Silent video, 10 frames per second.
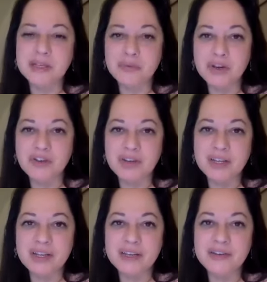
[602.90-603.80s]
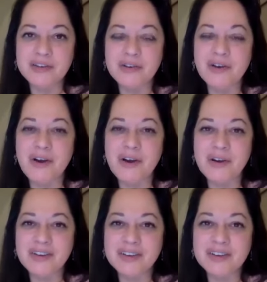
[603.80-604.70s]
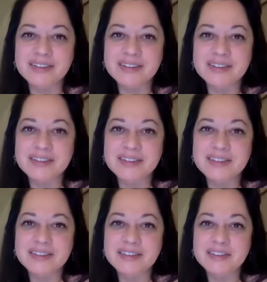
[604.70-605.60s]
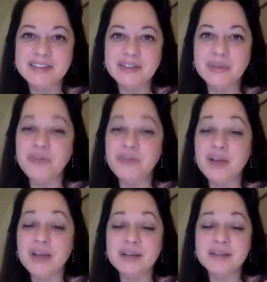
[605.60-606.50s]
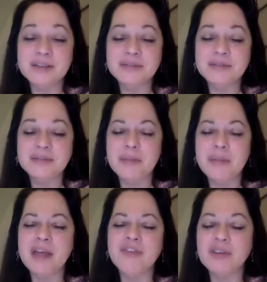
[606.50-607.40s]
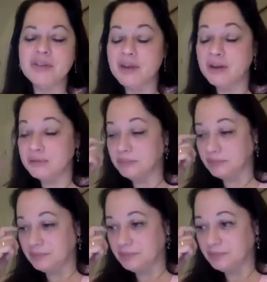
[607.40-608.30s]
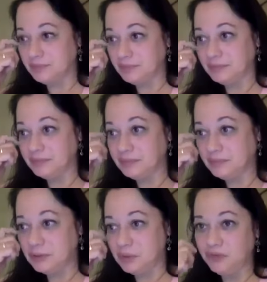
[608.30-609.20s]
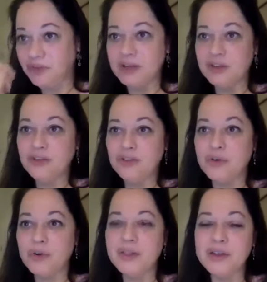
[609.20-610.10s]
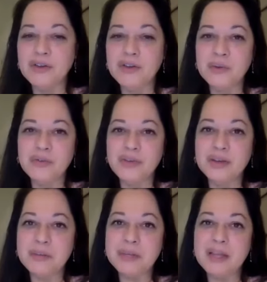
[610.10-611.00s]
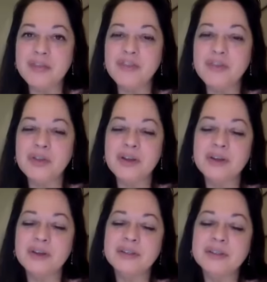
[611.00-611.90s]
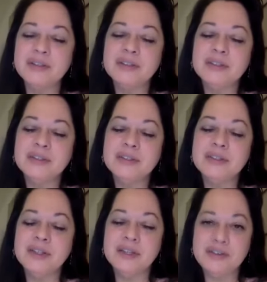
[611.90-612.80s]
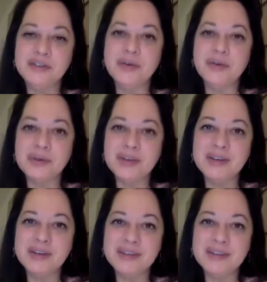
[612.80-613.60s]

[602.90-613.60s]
and richly into your heart, you will find magic there. You will find a joy there. You will find a pleasure there that is your own indeed.